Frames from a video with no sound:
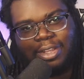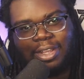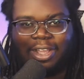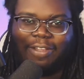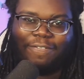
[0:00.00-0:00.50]

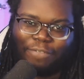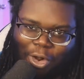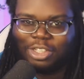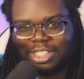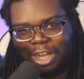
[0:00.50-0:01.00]
He
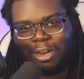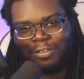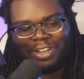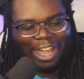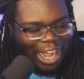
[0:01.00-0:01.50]
falls off.
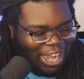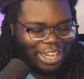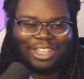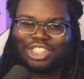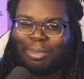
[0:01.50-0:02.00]
All right,
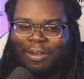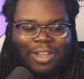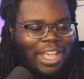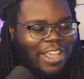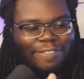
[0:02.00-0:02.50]
tomorrow
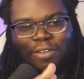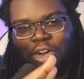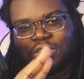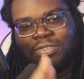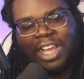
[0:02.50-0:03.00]
he falls
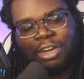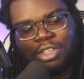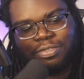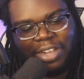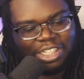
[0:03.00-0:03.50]
flat on his
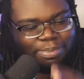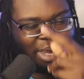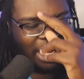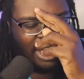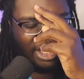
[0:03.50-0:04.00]
face, man,
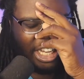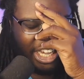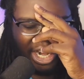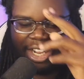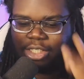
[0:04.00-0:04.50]
and he kind
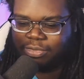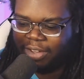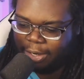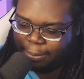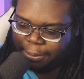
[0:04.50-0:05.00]
of gets fed
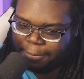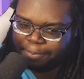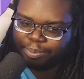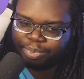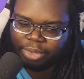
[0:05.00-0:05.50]
up.
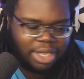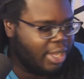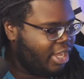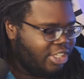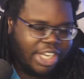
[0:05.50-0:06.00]

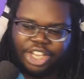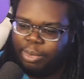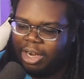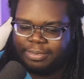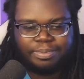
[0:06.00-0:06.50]
He's like, you know what?
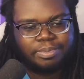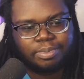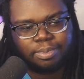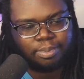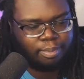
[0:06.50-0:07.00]

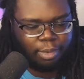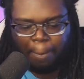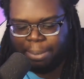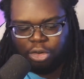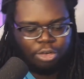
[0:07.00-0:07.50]

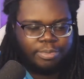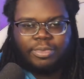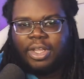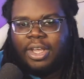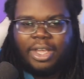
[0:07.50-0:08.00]
Boom.
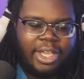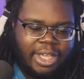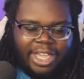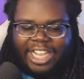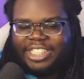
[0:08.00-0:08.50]

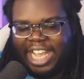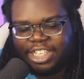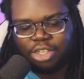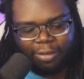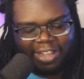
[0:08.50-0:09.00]
He takes
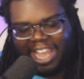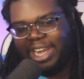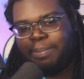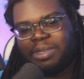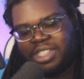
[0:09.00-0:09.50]
off
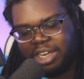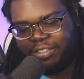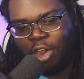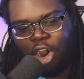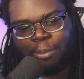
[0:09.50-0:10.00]
80% of the
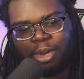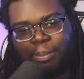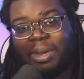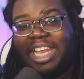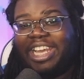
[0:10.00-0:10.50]
armor, but
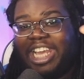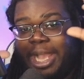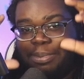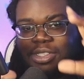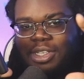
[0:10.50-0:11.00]
he
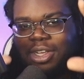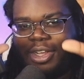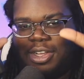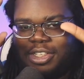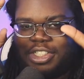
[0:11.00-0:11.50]
keeps
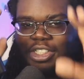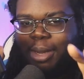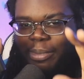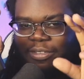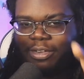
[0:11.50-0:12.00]
some
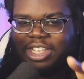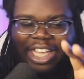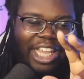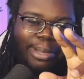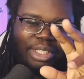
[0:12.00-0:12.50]
of
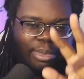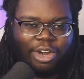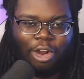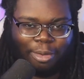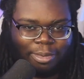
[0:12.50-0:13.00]
the
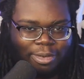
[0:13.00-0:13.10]
armor.